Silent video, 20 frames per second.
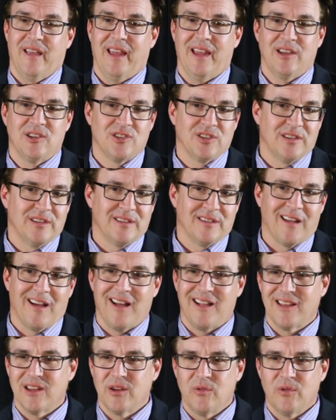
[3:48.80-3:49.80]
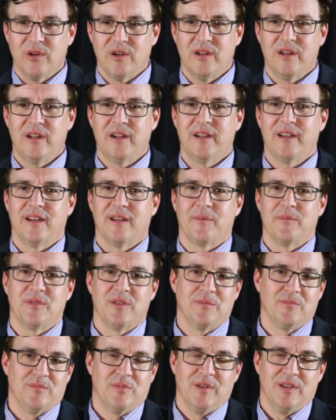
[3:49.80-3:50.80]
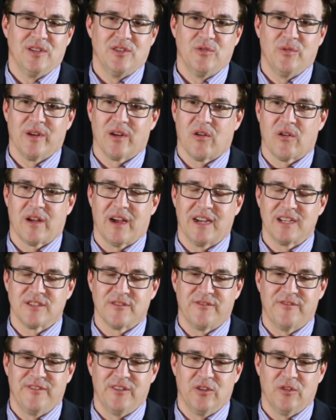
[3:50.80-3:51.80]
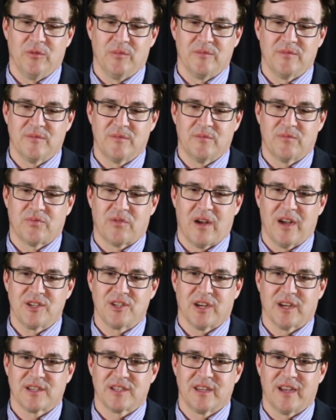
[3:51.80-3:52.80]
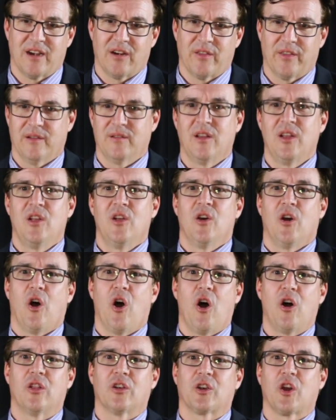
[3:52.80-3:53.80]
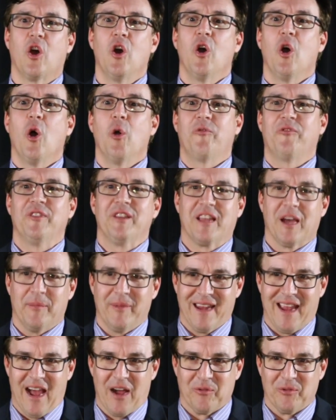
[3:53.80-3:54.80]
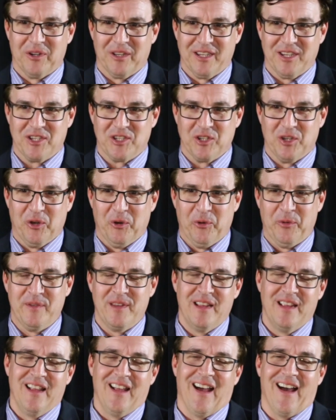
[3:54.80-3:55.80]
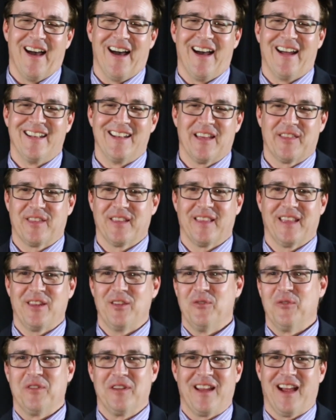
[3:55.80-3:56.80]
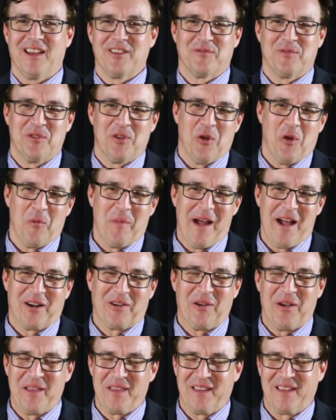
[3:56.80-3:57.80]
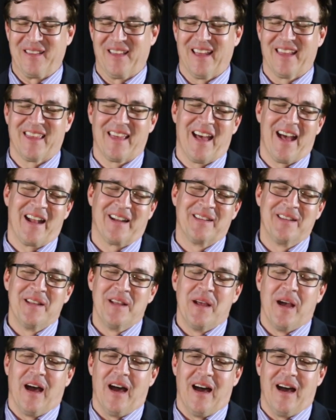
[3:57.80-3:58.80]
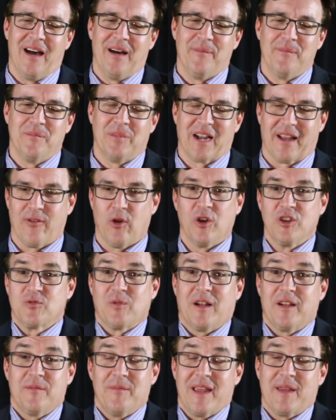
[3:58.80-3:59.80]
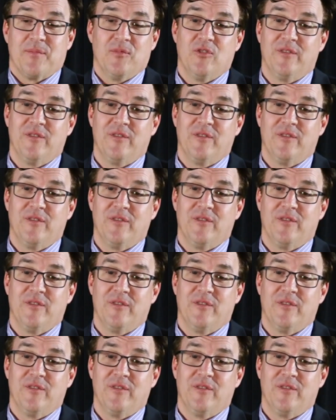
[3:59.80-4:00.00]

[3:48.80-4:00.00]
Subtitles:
agent in Hollywood, and I've been doing all kinds of film projects there that all are hopefully coming out really soon. Nothing that you guys would know about or anything like that. But I've always wanted to make